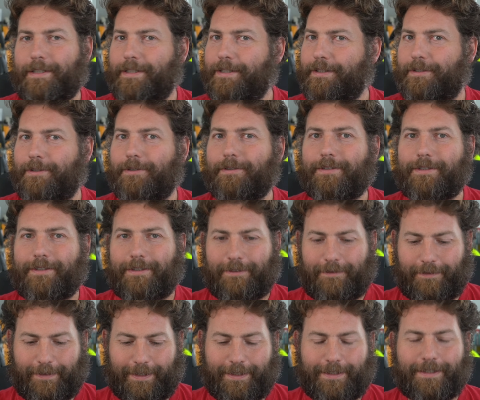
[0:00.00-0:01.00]
it is not an
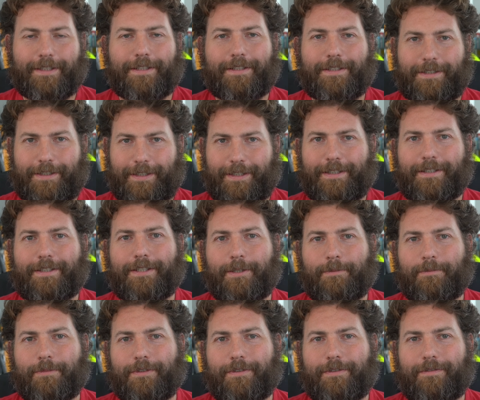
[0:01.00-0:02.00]
advantage in
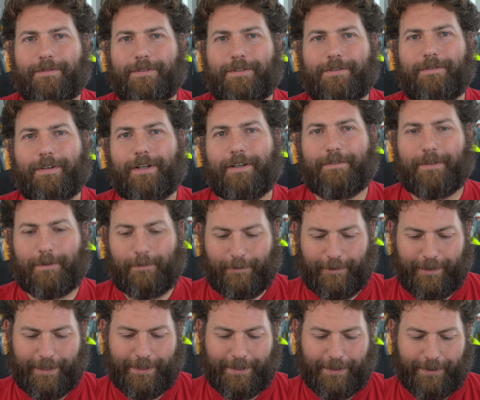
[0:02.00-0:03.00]
terms of surviving
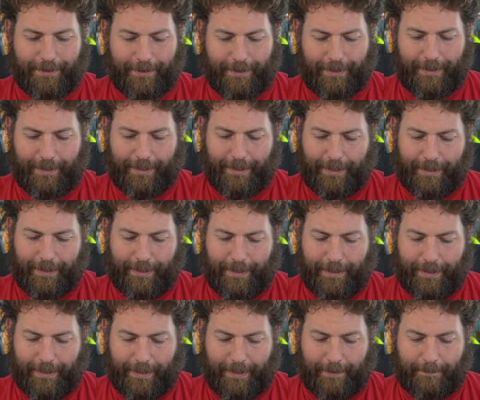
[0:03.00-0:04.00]
breezes,
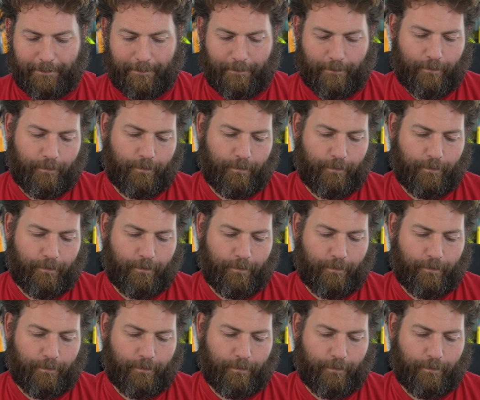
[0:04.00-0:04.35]
and